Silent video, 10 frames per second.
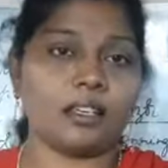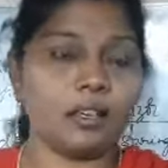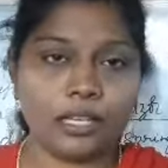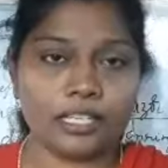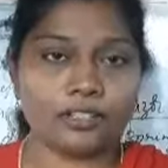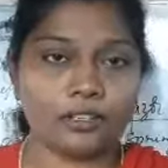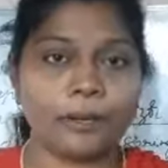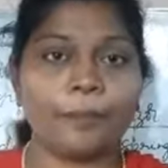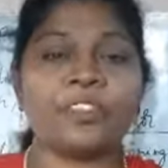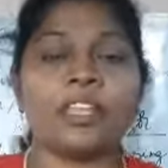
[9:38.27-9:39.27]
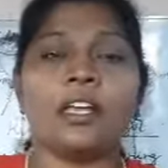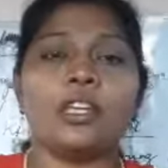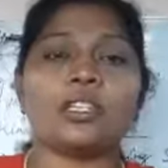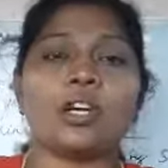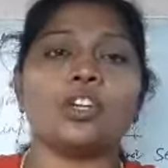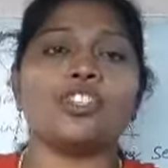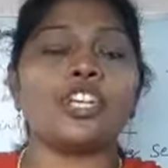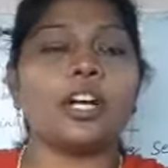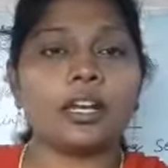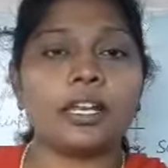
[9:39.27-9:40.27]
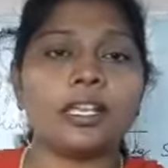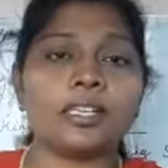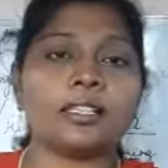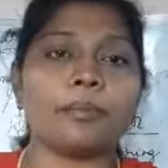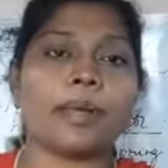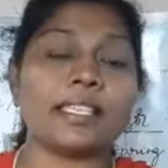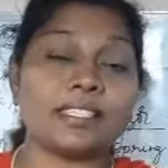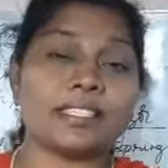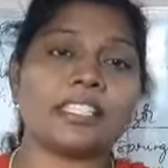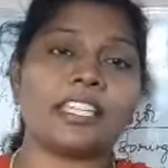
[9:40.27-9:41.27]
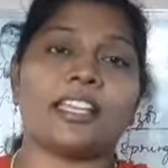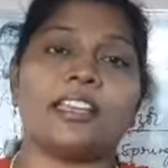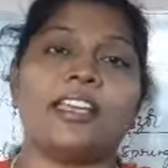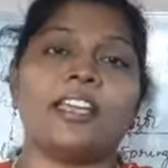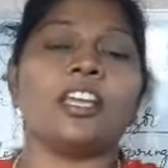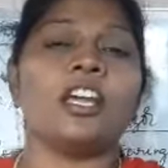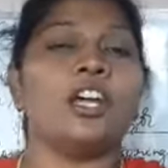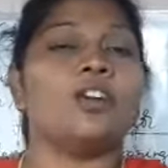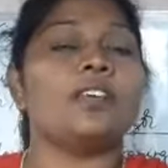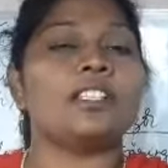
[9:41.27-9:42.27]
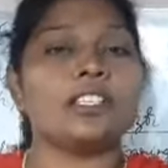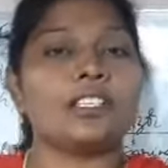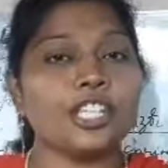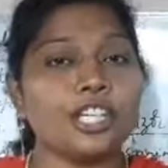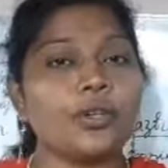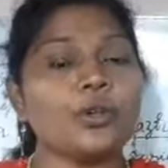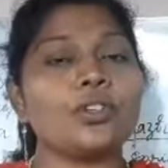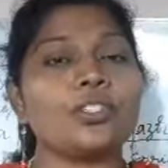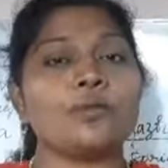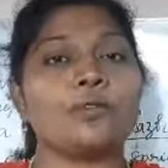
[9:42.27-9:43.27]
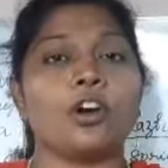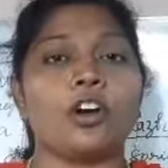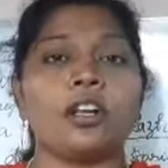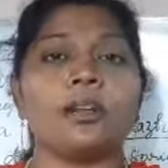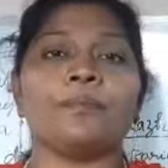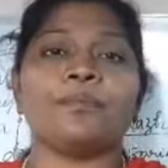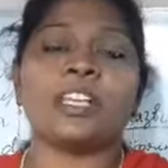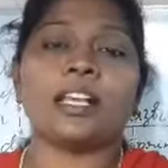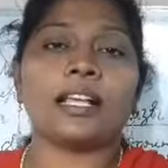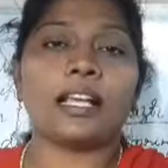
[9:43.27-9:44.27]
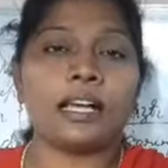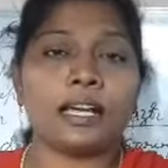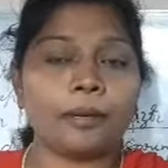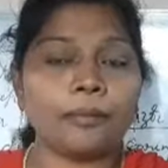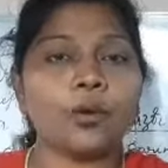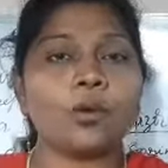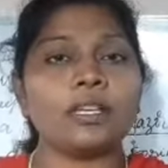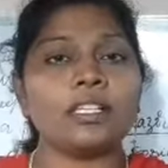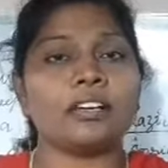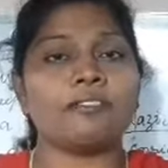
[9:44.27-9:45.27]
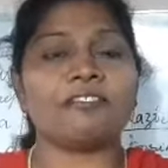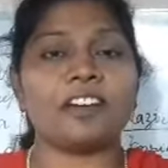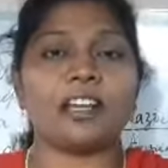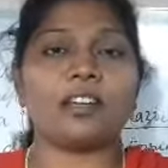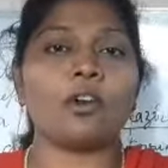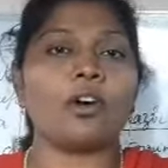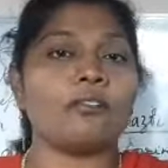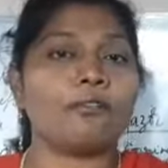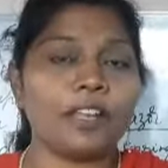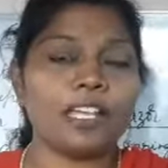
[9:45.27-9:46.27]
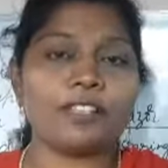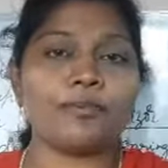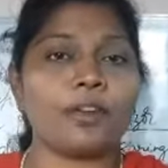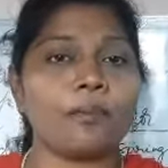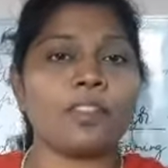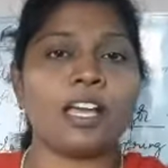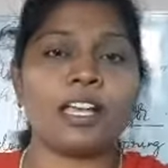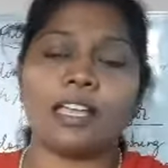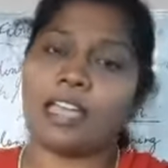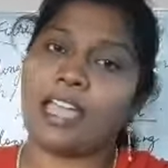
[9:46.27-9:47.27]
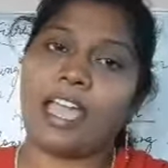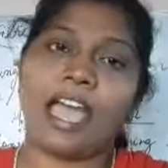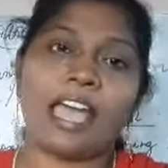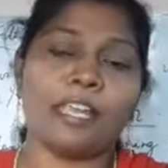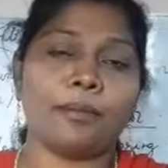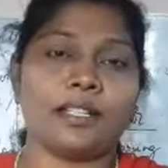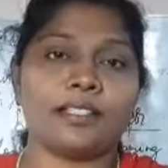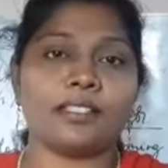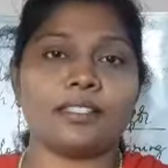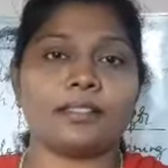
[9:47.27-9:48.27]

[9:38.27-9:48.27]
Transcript: Okay, children. So shearing is the best technique which is used for removing the fur or fleece from the animals.